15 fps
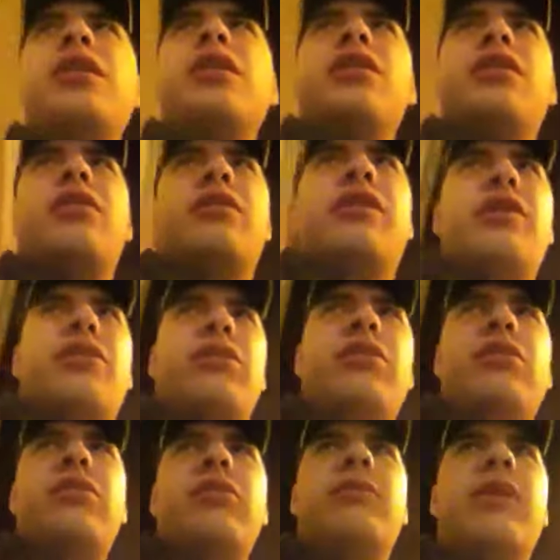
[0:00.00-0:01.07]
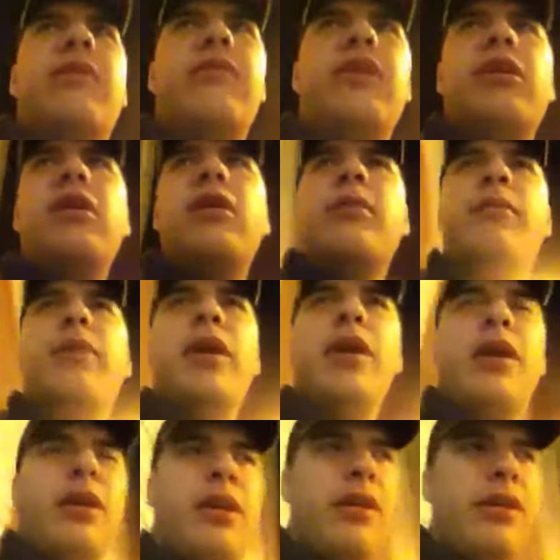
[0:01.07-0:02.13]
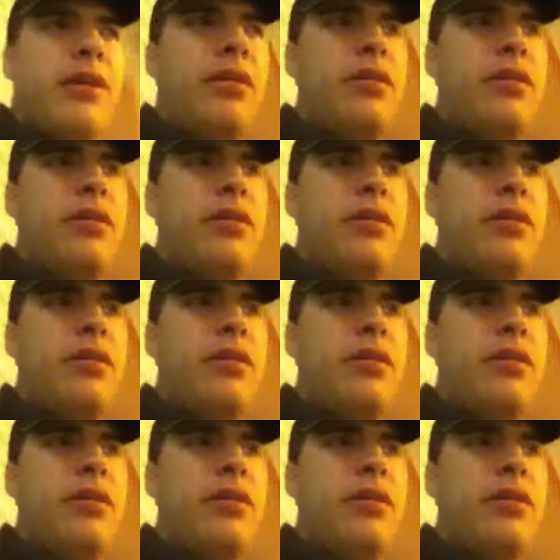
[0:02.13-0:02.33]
or killed or whatever. But